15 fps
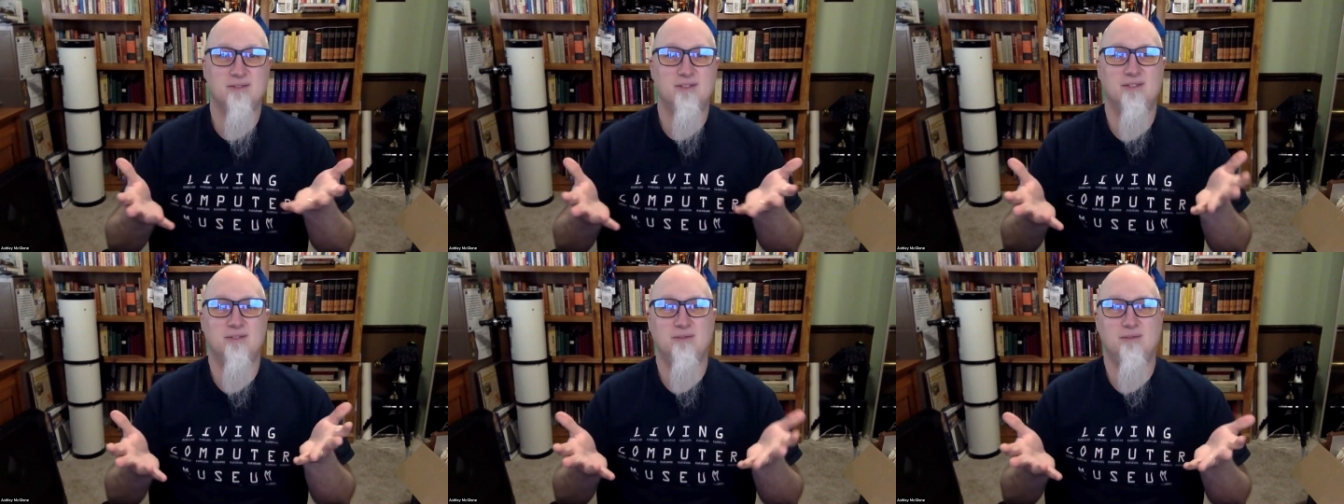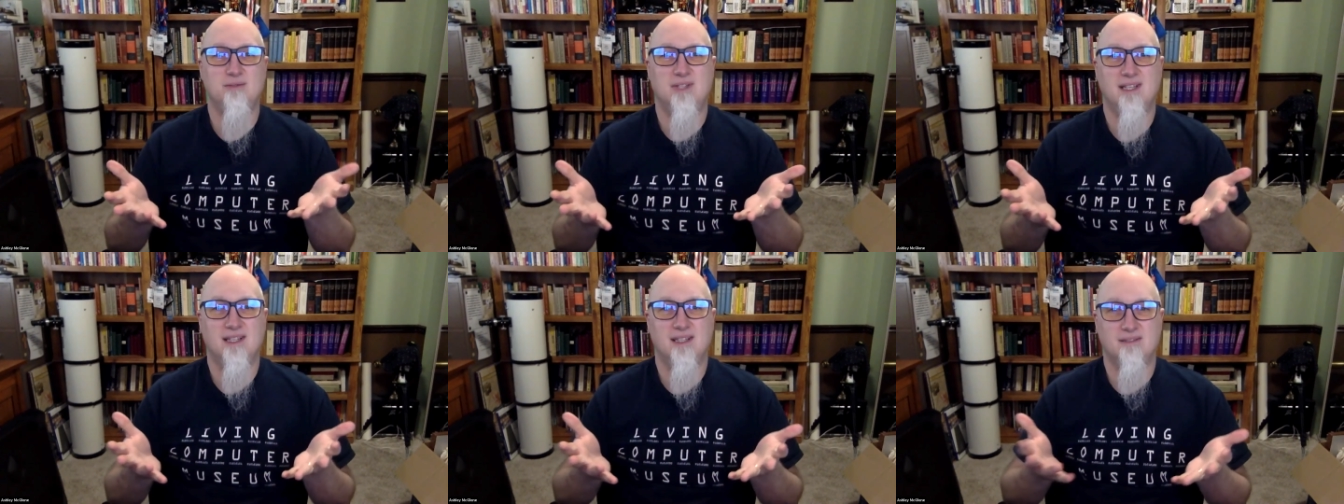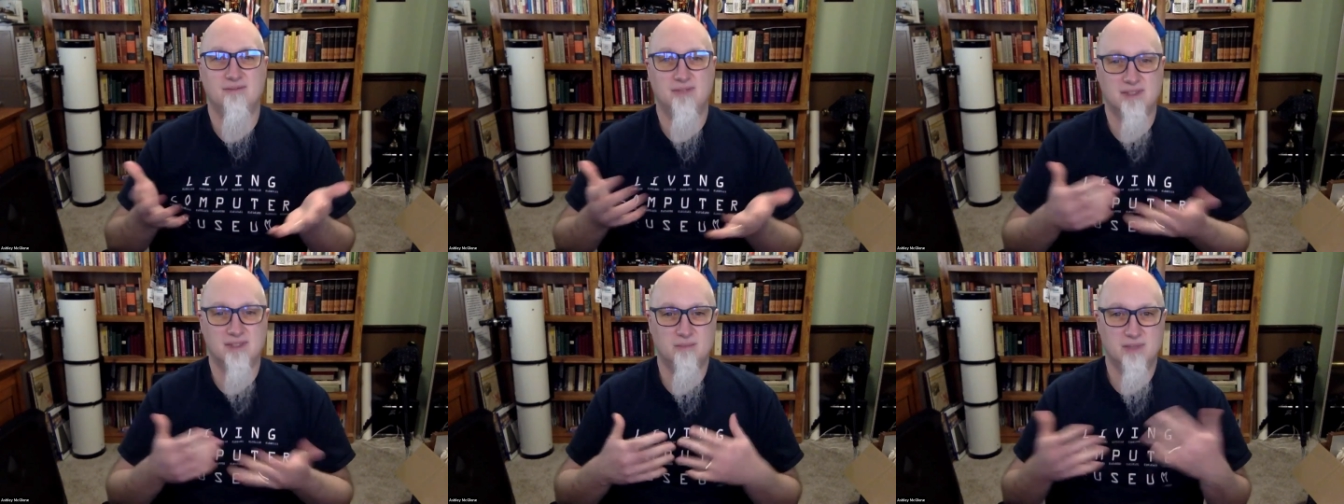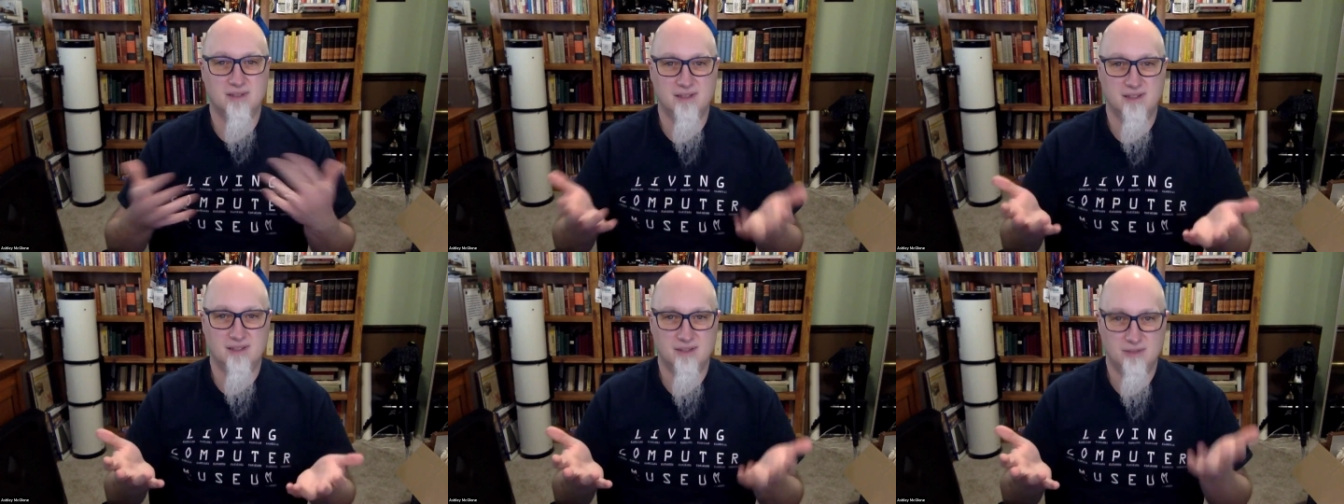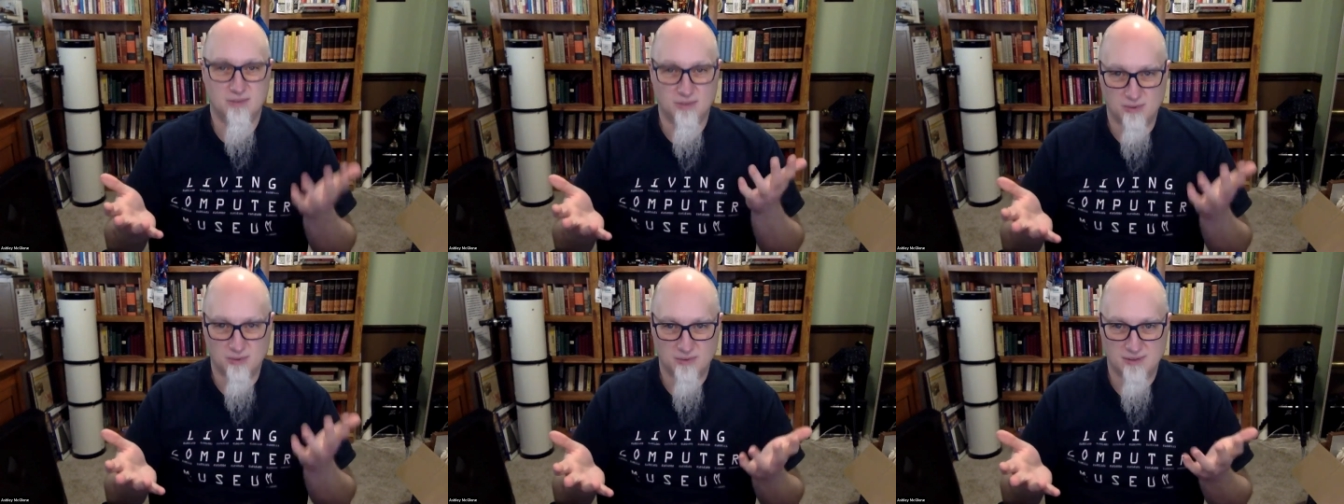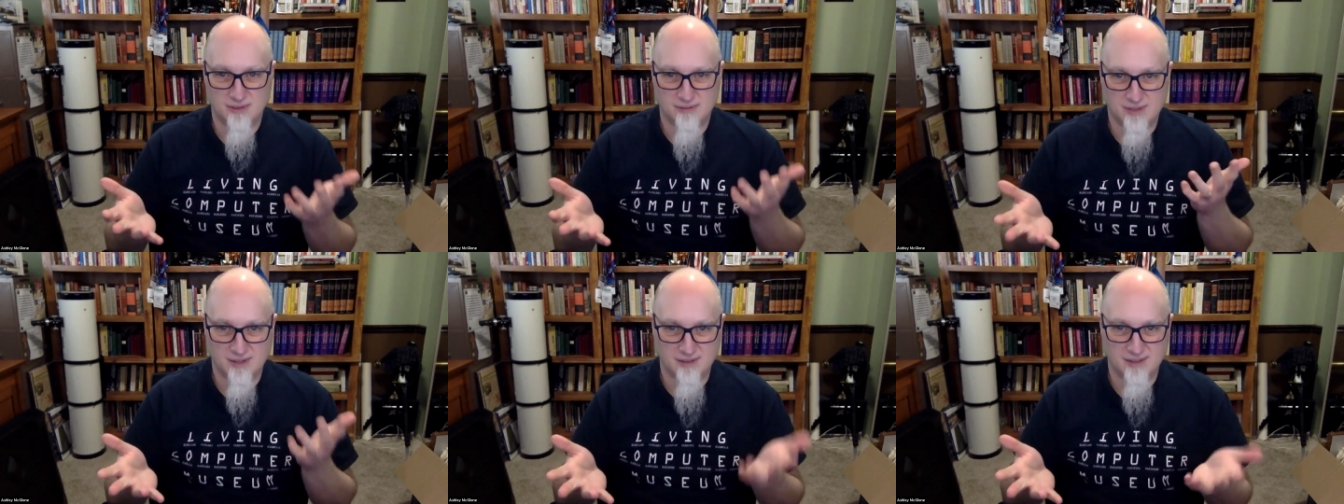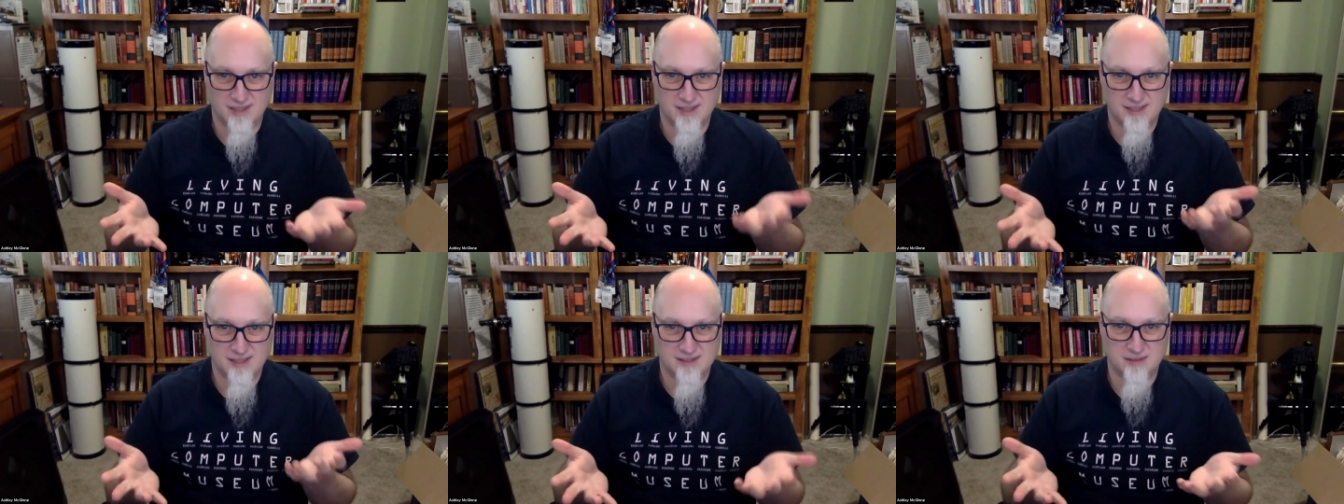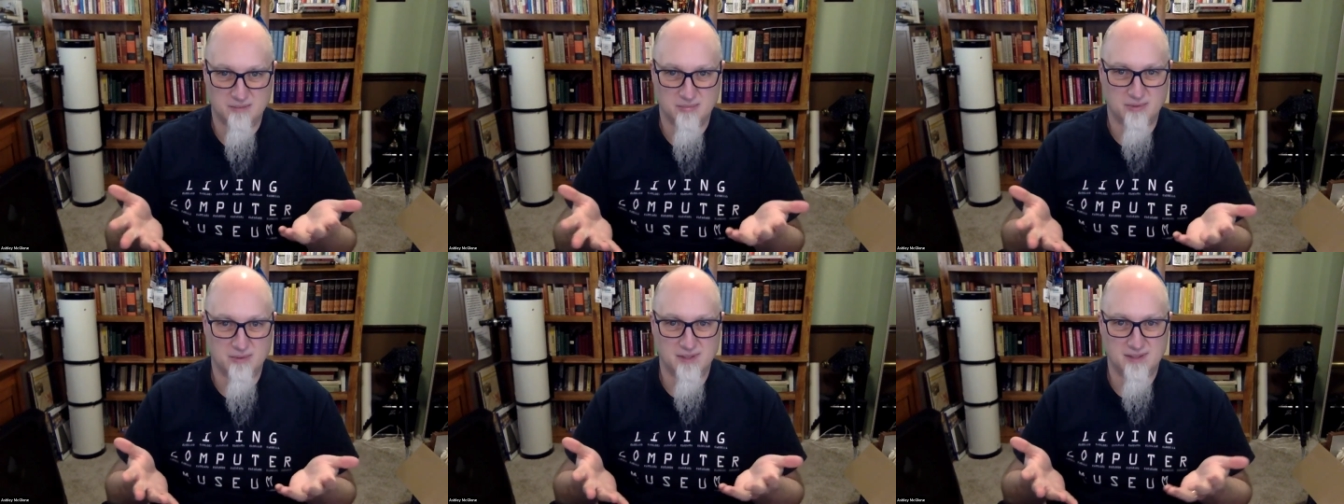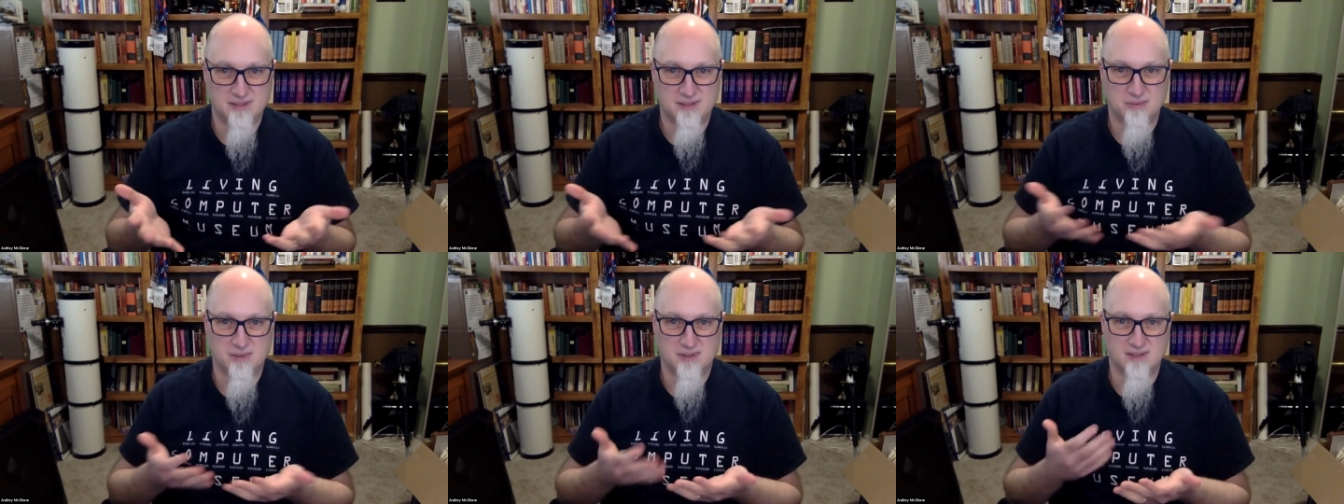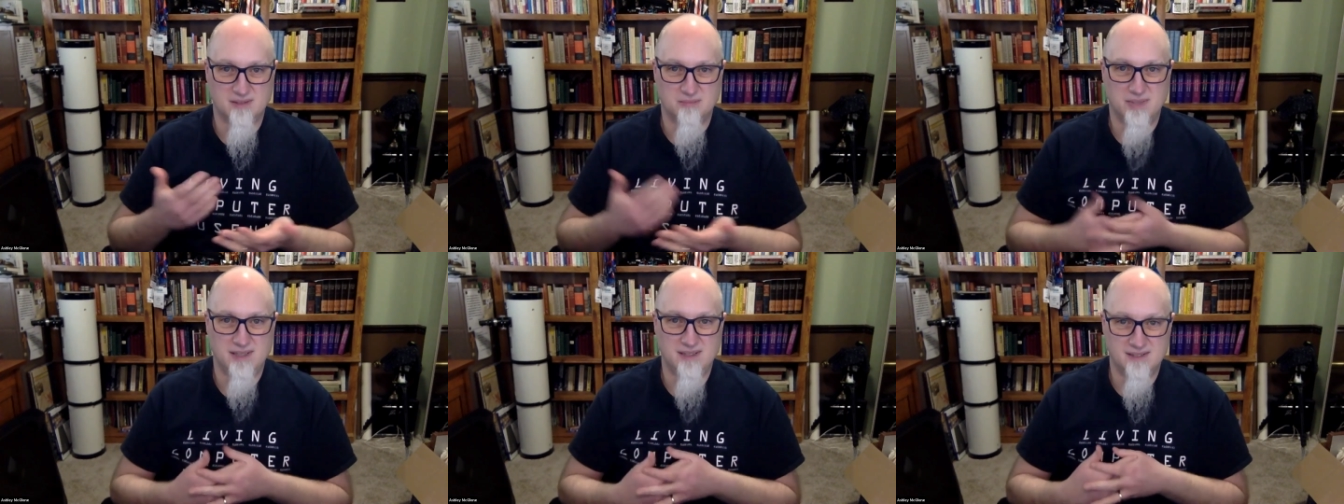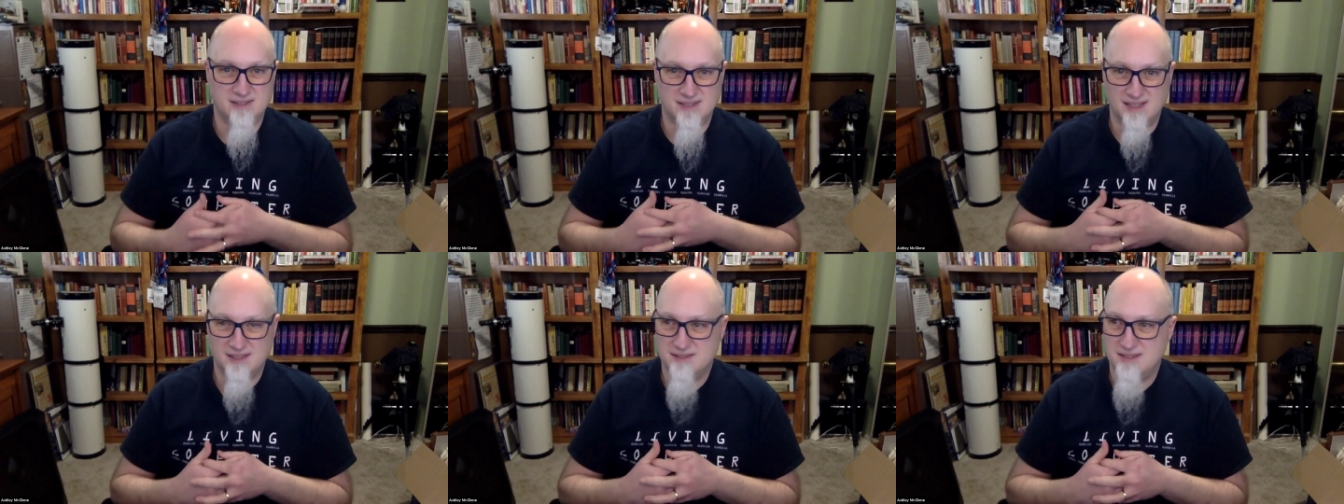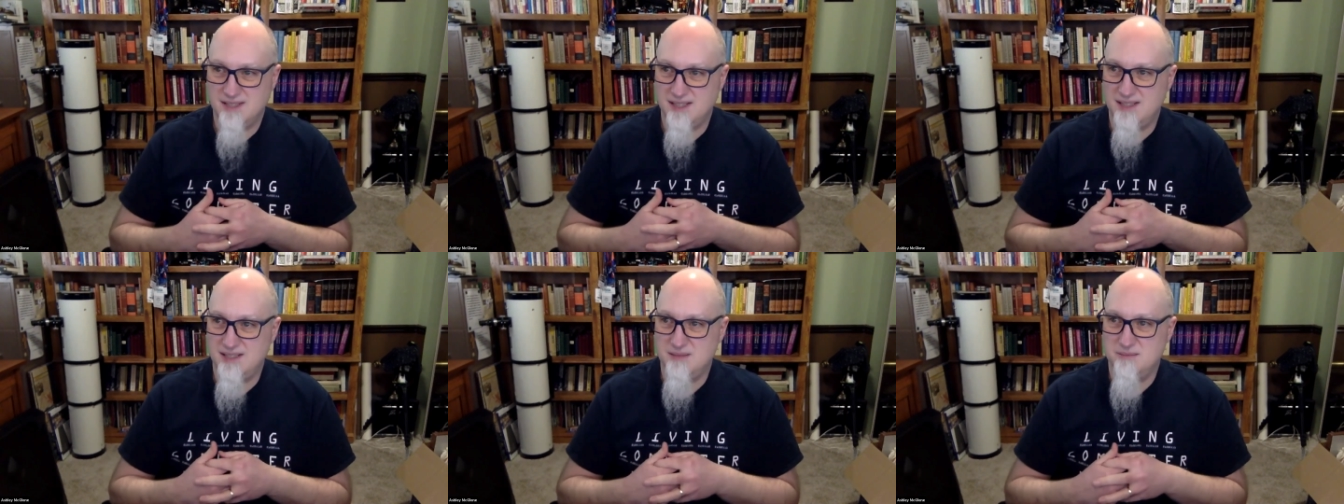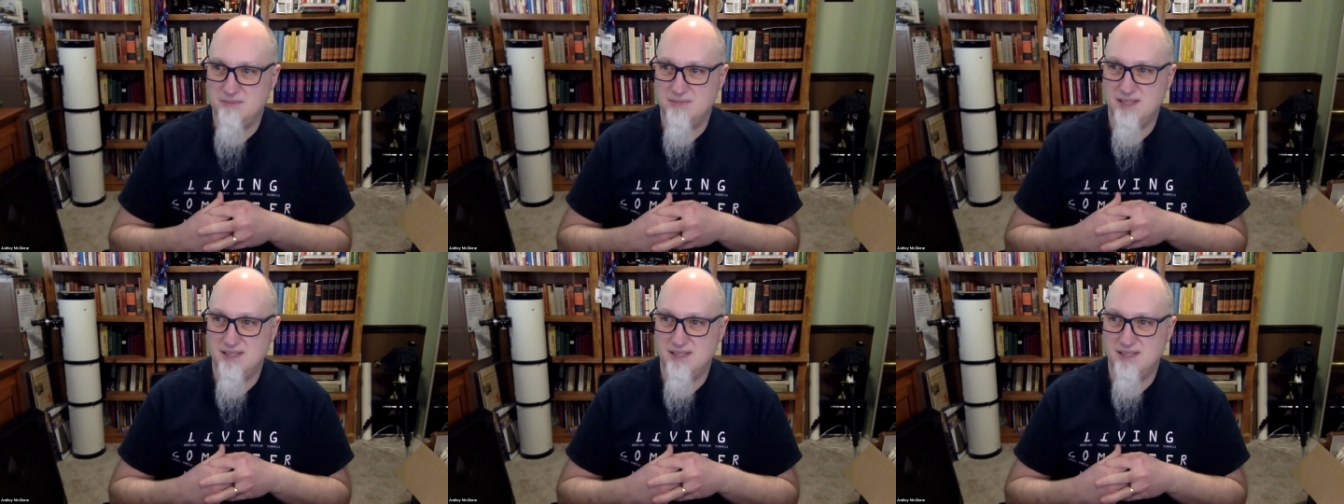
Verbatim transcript: to get visibility and control of our Linux endpoints with the speed and scale of Tanium,